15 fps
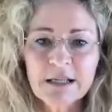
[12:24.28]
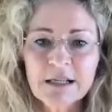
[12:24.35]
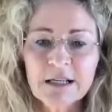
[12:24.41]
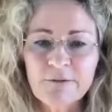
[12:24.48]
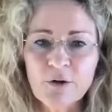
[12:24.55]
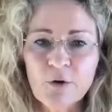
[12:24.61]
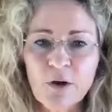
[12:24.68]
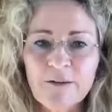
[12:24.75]

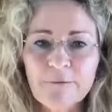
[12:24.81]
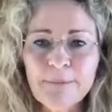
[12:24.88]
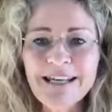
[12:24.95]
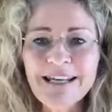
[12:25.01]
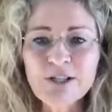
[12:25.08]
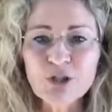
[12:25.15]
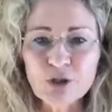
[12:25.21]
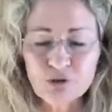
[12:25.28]
If you have been
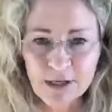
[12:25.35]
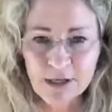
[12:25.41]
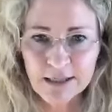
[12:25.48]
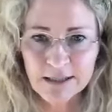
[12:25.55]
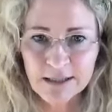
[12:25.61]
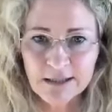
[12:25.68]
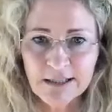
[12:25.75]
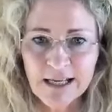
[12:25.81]

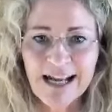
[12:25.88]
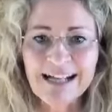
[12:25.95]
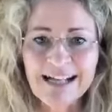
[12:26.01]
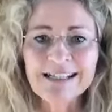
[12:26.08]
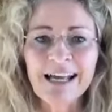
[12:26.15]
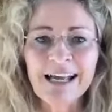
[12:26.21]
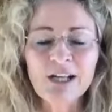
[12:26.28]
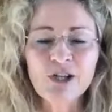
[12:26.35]
instructed as
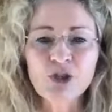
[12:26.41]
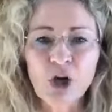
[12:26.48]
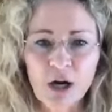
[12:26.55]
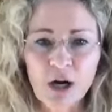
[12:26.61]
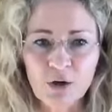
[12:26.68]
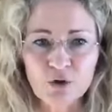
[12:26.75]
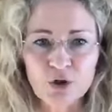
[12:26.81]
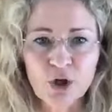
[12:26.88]
a
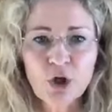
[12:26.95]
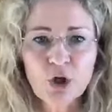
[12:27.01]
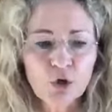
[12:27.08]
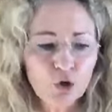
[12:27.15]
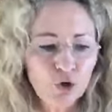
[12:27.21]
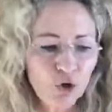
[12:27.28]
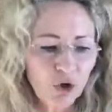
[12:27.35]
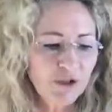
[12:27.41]
child,
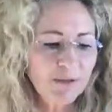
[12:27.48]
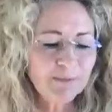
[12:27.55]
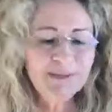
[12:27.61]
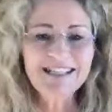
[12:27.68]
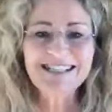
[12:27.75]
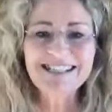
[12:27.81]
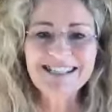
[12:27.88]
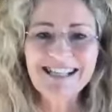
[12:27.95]
don't
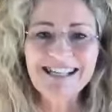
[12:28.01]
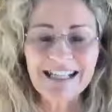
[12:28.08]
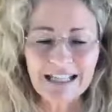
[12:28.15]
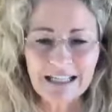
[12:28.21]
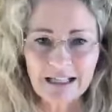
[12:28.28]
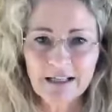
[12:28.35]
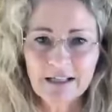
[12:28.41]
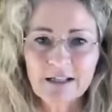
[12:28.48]
be
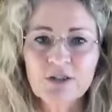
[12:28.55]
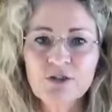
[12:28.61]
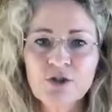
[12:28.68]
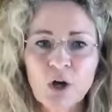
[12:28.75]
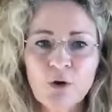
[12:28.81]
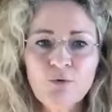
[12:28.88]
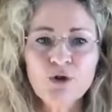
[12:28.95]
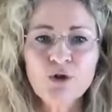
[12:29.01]
silly,
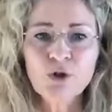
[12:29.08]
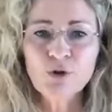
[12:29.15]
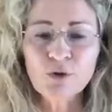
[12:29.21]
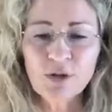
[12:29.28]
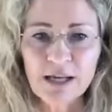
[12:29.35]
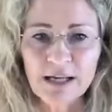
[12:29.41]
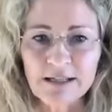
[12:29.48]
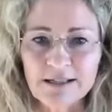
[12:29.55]
don't do
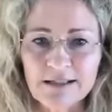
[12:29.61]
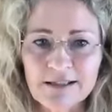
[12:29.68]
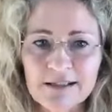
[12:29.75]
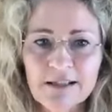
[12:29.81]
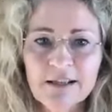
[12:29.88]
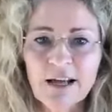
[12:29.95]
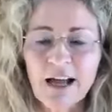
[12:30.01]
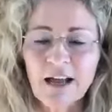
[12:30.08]
this.
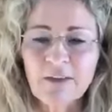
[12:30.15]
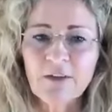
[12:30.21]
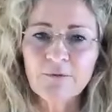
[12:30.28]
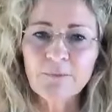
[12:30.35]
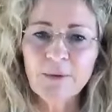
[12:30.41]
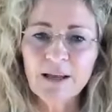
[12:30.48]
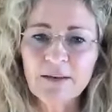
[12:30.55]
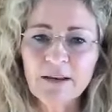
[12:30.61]
And
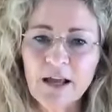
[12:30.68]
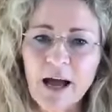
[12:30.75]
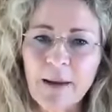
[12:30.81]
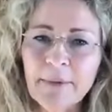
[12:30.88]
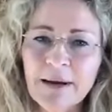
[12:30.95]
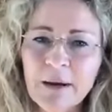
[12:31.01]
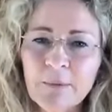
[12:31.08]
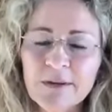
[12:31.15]
they've been
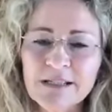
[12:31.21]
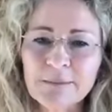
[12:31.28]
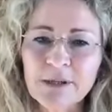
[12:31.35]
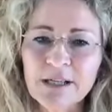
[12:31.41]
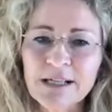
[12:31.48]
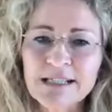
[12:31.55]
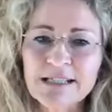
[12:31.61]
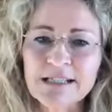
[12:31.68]
coming up with some
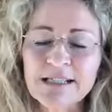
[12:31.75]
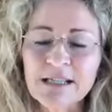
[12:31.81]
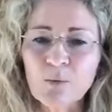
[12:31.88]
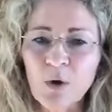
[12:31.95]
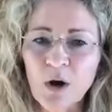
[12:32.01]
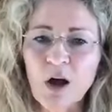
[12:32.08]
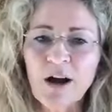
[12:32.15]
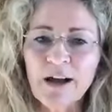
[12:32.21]
ideas and say,
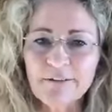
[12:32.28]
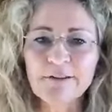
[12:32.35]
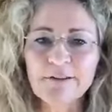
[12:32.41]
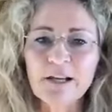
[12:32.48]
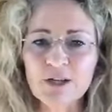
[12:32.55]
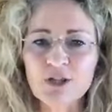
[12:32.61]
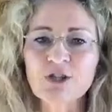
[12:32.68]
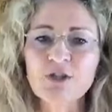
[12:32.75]
well, I
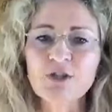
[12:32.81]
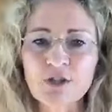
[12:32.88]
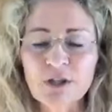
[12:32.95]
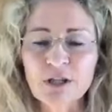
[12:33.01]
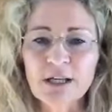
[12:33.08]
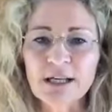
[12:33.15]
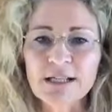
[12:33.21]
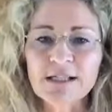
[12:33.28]
feel I should do
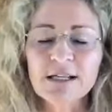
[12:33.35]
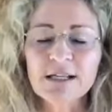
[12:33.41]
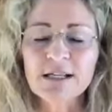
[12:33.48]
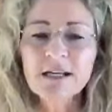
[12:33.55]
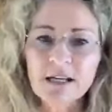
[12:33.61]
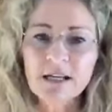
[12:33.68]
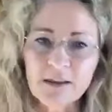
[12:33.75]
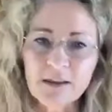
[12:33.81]
this.
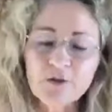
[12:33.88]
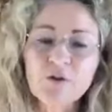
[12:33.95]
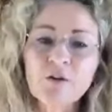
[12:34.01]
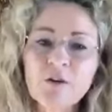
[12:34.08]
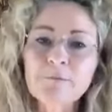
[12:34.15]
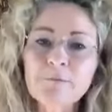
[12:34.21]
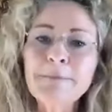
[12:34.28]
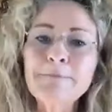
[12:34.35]
And then you
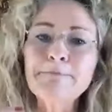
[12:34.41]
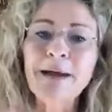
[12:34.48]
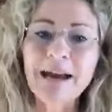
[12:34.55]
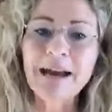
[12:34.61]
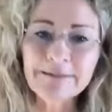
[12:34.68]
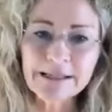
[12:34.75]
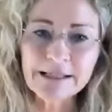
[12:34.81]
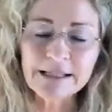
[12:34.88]
have been
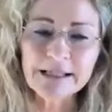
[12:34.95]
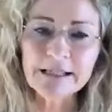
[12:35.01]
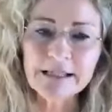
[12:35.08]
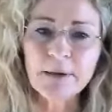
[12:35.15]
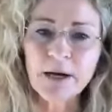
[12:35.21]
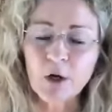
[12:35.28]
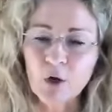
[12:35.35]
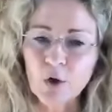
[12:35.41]
parented
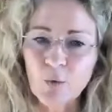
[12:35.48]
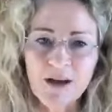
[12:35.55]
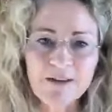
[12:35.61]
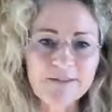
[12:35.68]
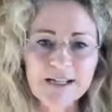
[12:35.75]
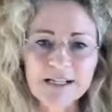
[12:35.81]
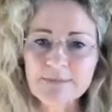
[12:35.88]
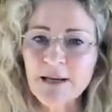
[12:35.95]
by
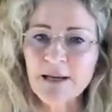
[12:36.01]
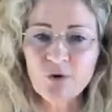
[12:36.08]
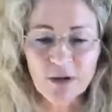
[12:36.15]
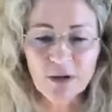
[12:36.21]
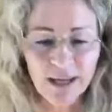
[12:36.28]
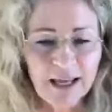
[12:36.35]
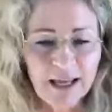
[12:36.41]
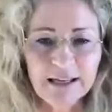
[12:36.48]
whoever has been your
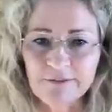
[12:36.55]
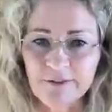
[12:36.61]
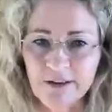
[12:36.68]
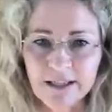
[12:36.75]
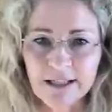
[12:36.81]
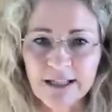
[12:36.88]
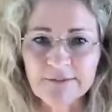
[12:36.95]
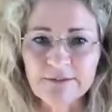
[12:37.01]
caregiver at
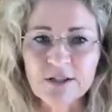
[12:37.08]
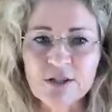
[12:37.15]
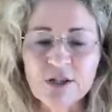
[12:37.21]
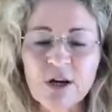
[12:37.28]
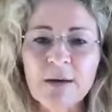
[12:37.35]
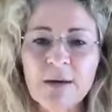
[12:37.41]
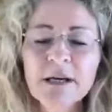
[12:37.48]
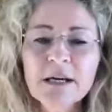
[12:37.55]
any given
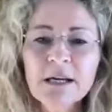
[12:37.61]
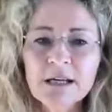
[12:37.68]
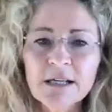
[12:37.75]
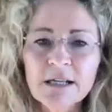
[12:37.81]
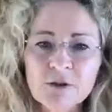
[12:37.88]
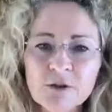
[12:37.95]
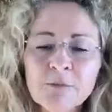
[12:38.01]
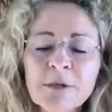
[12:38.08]
time.
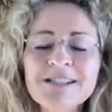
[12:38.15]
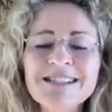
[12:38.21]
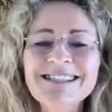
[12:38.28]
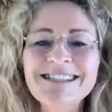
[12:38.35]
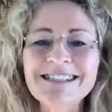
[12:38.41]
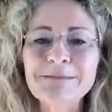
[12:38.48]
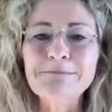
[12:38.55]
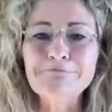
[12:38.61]
It's almost
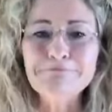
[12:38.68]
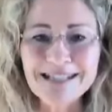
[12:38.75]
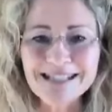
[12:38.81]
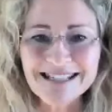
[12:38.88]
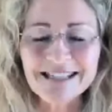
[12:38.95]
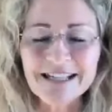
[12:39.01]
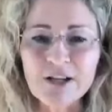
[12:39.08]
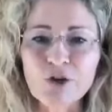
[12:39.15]

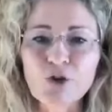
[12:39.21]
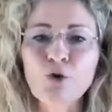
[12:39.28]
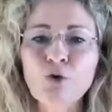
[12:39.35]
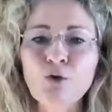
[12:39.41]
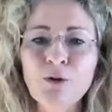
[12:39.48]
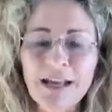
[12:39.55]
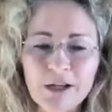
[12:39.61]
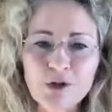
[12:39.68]
dismissing your
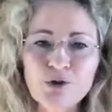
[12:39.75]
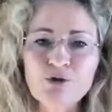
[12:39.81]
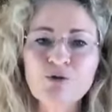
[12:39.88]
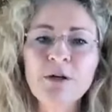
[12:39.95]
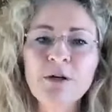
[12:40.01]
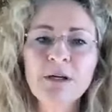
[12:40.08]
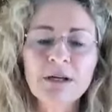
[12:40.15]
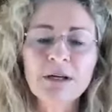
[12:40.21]

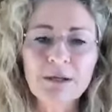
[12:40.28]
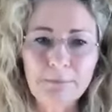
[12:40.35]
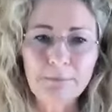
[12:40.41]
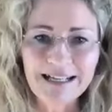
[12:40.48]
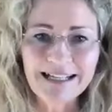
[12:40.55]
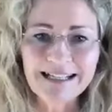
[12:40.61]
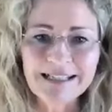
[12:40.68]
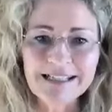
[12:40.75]
natural
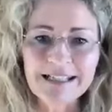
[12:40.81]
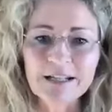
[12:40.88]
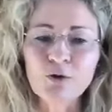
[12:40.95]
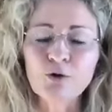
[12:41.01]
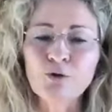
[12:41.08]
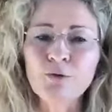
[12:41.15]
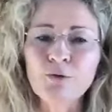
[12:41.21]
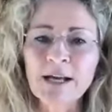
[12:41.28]
ability
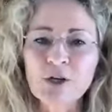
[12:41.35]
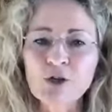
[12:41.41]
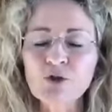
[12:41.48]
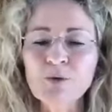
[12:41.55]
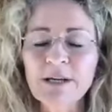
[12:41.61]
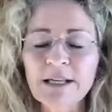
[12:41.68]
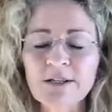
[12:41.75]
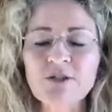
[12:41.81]
or
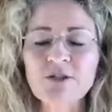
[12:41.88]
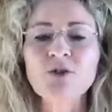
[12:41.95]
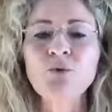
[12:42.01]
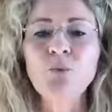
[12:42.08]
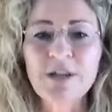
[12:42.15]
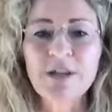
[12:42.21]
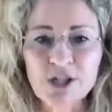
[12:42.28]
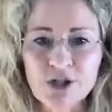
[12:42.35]
natural
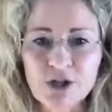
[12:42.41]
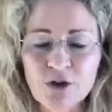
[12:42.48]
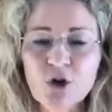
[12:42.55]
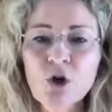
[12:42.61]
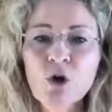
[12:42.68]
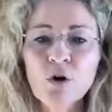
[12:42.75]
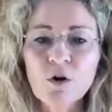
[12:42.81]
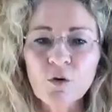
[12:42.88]
intuition
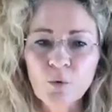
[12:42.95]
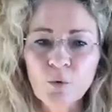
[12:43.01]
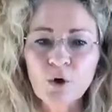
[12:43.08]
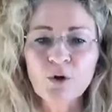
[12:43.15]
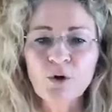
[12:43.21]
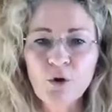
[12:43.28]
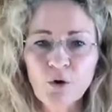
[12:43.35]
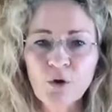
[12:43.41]
of
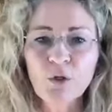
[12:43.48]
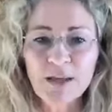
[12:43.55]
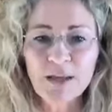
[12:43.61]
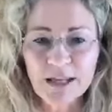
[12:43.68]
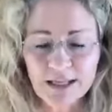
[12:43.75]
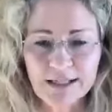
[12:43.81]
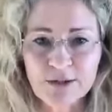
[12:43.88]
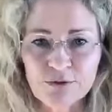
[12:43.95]
what you
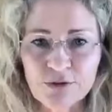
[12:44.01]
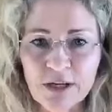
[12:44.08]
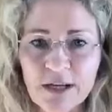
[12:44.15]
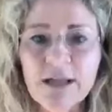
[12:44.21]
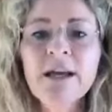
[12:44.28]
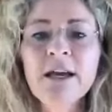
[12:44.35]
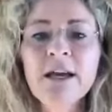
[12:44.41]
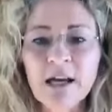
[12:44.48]
think is
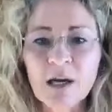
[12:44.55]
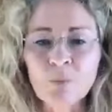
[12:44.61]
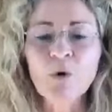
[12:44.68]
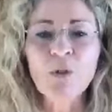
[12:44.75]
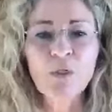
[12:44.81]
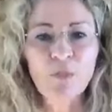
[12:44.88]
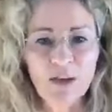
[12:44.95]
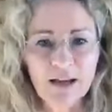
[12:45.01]
right and
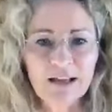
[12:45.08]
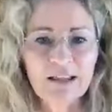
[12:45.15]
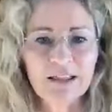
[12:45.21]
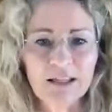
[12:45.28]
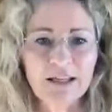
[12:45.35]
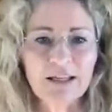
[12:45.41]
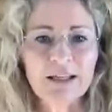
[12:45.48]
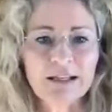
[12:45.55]
what they
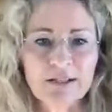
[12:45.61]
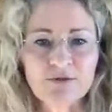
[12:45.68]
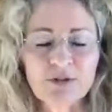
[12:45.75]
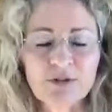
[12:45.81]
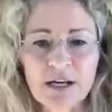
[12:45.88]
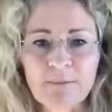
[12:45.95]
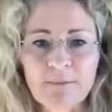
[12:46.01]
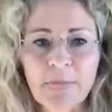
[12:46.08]
think is
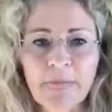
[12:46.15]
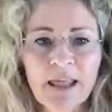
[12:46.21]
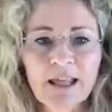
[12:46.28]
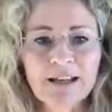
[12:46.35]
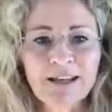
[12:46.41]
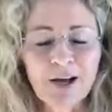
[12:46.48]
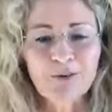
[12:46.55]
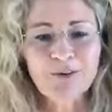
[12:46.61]
right.
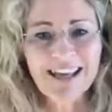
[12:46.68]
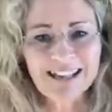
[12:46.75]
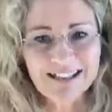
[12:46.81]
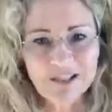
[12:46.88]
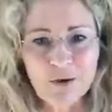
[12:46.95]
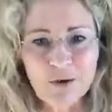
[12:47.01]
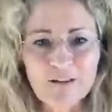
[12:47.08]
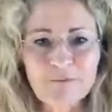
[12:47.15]
Now,
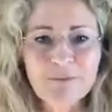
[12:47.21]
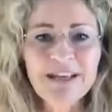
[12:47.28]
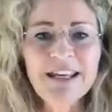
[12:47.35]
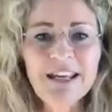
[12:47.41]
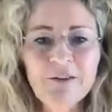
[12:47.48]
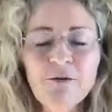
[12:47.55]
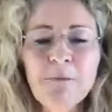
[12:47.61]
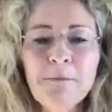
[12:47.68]
yes, you have been
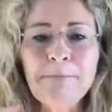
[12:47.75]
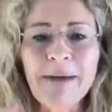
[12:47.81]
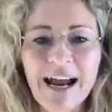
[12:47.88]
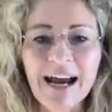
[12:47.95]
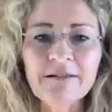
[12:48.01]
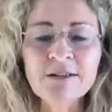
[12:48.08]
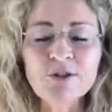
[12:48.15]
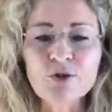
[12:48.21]
given
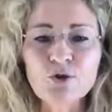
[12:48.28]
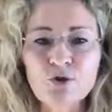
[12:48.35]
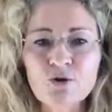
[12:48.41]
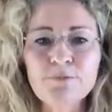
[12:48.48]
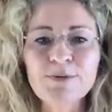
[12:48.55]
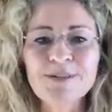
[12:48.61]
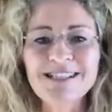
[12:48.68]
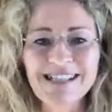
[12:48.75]
parents to
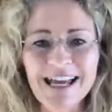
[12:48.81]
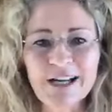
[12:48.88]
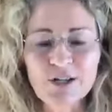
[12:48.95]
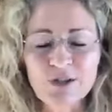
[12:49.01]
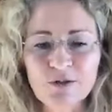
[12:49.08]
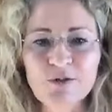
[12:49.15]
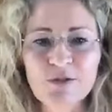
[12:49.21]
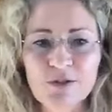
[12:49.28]

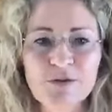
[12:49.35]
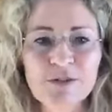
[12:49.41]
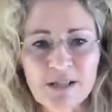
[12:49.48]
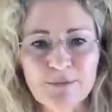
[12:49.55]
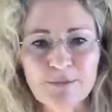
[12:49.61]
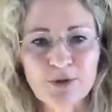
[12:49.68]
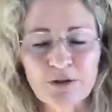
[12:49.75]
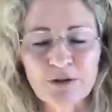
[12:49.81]
protect you to
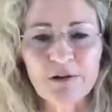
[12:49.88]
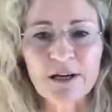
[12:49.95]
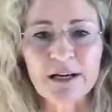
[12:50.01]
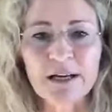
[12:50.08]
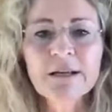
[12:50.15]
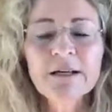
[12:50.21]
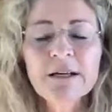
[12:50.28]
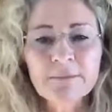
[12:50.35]
some
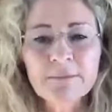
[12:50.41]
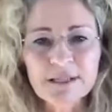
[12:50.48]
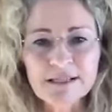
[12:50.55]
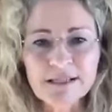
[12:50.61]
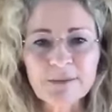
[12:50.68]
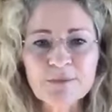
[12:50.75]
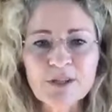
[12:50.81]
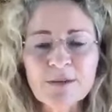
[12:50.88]
degree, but
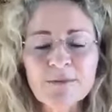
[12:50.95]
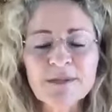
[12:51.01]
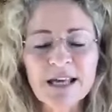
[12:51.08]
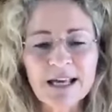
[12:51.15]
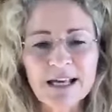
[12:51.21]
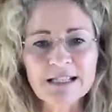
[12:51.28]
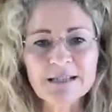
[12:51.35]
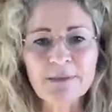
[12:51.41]
sometimes there
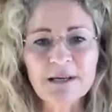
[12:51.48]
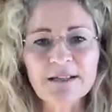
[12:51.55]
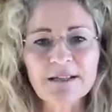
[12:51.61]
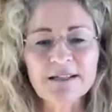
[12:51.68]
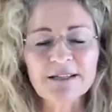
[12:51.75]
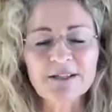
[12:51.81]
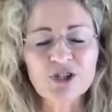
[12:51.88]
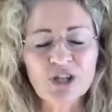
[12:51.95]
has been
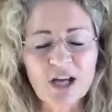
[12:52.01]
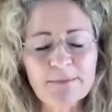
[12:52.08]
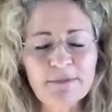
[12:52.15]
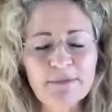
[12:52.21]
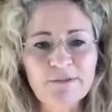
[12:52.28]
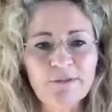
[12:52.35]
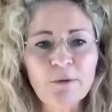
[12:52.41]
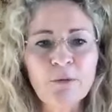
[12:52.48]
this shape
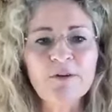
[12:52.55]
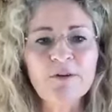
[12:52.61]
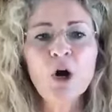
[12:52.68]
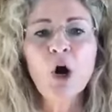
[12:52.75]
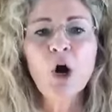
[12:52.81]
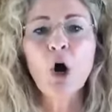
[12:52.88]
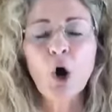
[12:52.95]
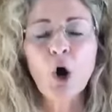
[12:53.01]
and form of
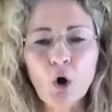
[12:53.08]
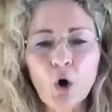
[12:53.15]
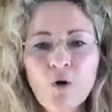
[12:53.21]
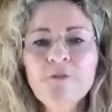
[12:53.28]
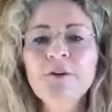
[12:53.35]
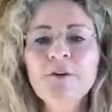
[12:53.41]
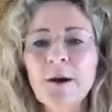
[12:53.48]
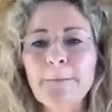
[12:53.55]

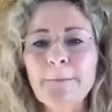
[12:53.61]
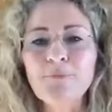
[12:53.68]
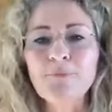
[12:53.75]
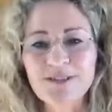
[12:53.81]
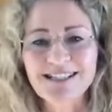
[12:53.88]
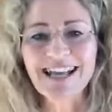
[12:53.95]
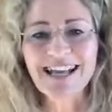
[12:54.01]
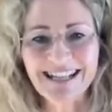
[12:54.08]

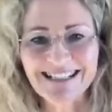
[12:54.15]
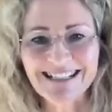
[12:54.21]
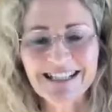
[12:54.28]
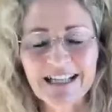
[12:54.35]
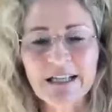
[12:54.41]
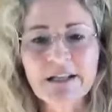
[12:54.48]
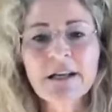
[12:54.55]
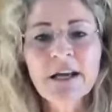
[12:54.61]

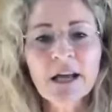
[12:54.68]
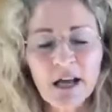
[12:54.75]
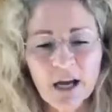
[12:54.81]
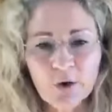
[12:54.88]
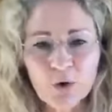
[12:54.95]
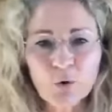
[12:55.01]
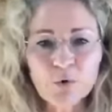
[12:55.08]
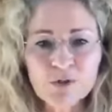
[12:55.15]
overprotecting
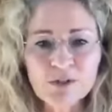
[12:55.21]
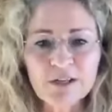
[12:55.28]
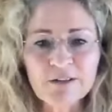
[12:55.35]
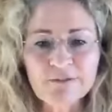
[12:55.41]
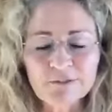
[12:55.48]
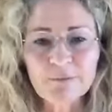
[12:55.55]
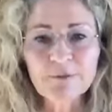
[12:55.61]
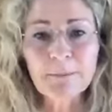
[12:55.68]
and also
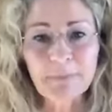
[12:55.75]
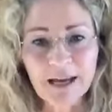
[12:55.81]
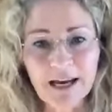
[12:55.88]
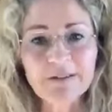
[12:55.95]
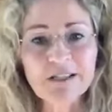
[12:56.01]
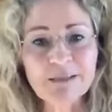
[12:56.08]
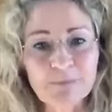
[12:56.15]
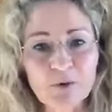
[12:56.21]
from the
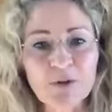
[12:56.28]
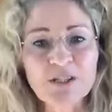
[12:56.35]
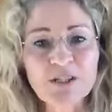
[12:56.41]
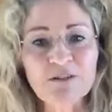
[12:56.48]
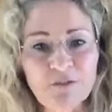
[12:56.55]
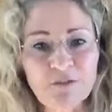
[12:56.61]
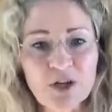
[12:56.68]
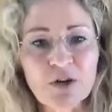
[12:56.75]
parents' point
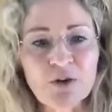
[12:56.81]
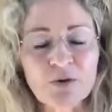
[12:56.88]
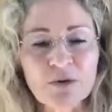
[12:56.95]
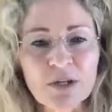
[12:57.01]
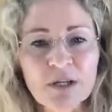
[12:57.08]
of view.